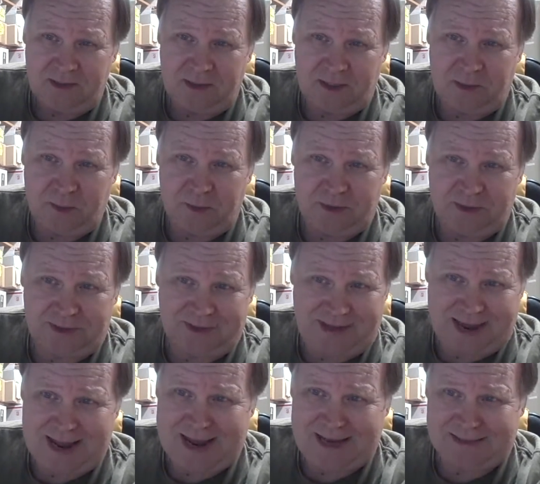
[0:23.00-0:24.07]
The other is
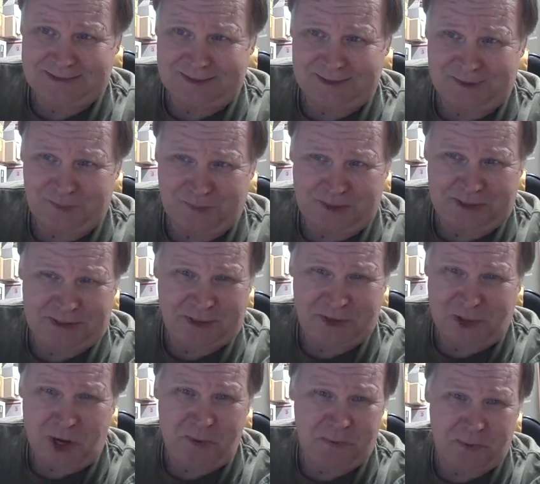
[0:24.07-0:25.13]
aghast and speaks
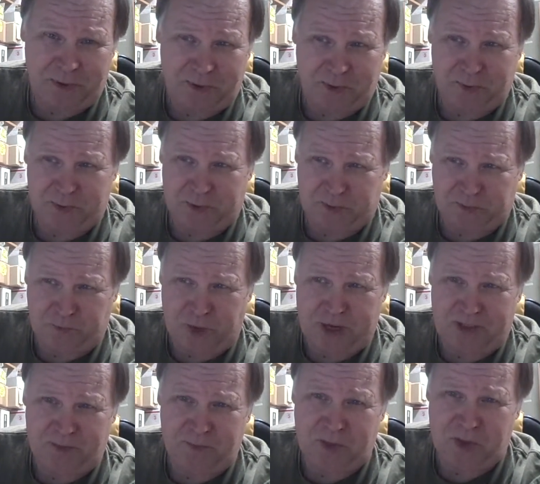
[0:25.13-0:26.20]
sharply to his
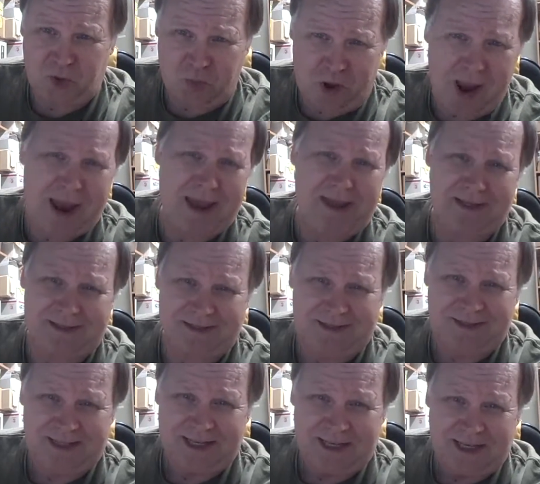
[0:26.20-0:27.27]
friend, Be quiet!
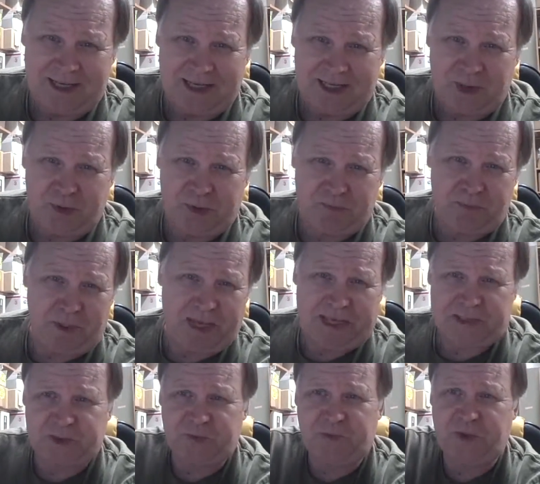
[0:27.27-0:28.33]
Quit
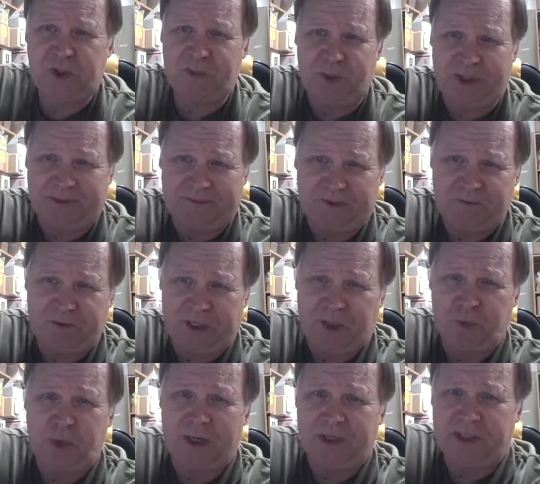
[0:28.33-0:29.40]
blaspheming. If
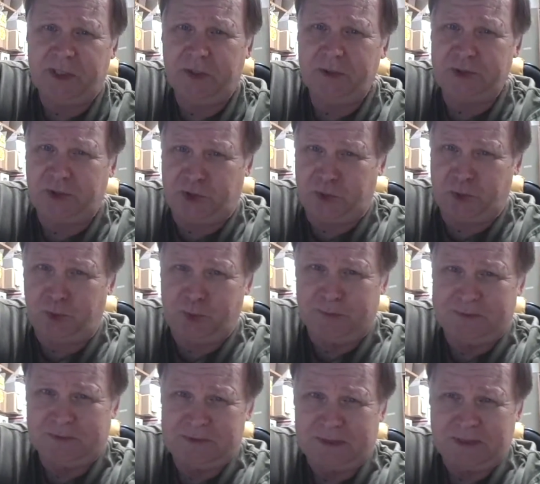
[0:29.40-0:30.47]
anyone hears you,
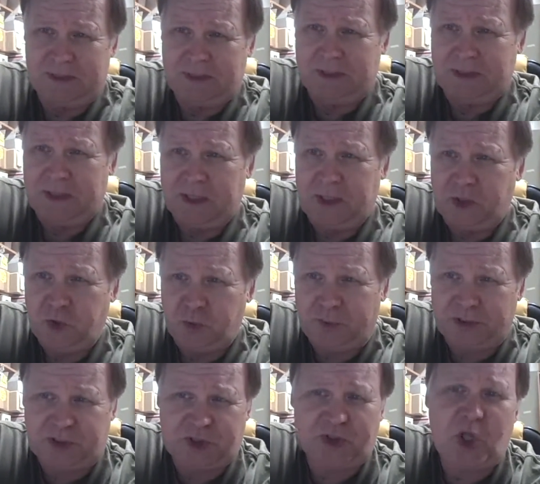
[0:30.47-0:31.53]
You'll
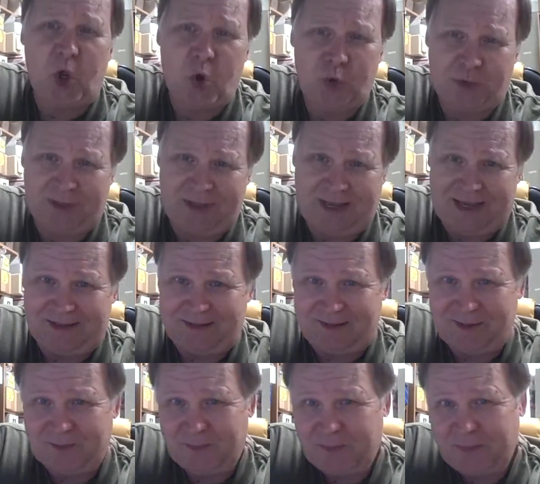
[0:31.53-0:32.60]
be stoned to
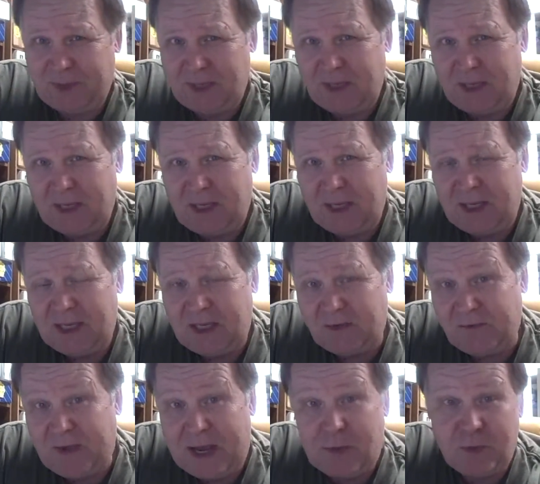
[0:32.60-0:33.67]
death. And
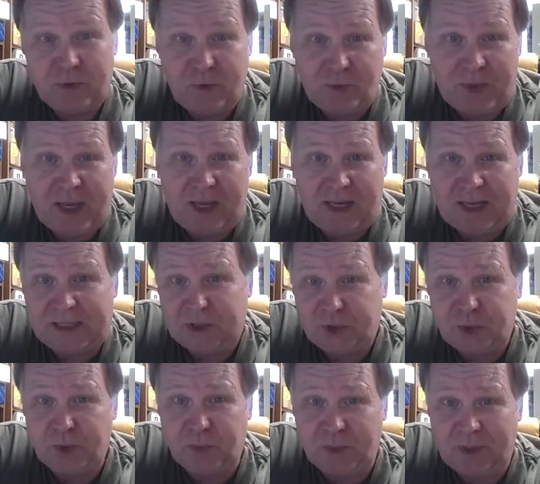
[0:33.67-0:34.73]
if I were the man I
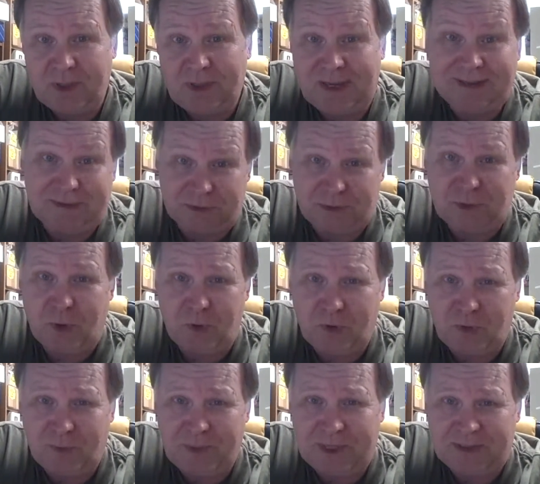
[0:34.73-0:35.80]
should be, I'd
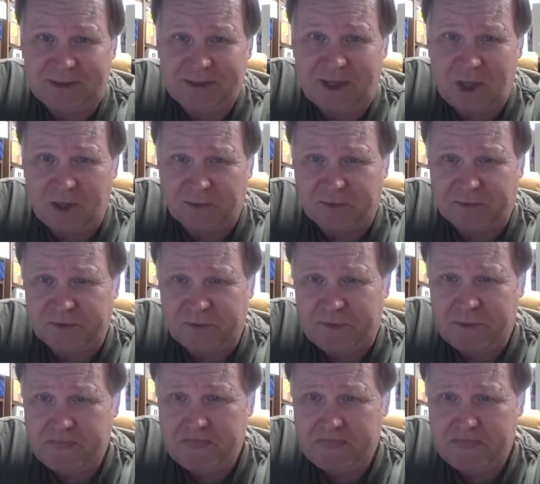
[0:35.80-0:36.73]
stone you myself.